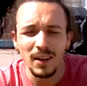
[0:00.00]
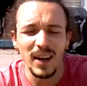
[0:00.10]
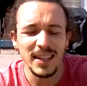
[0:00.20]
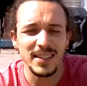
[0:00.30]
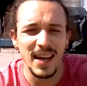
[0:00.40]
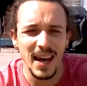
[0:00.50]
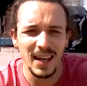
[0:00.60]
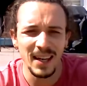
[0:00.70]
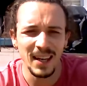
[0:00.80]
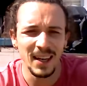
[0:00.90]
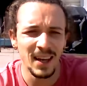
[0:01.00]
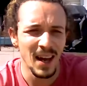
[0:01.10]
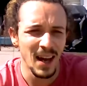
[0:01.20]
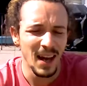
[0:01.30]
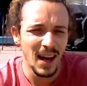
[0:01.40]
Let's say
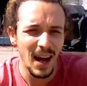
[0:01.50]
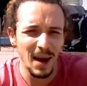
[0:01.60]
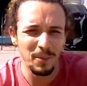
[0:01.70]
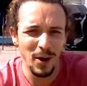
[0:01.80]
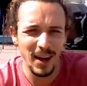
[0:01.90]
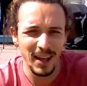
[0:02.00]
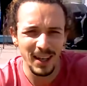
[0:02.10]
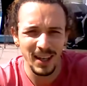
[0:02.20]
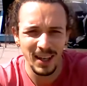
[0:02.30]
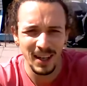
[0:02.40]
I'm running.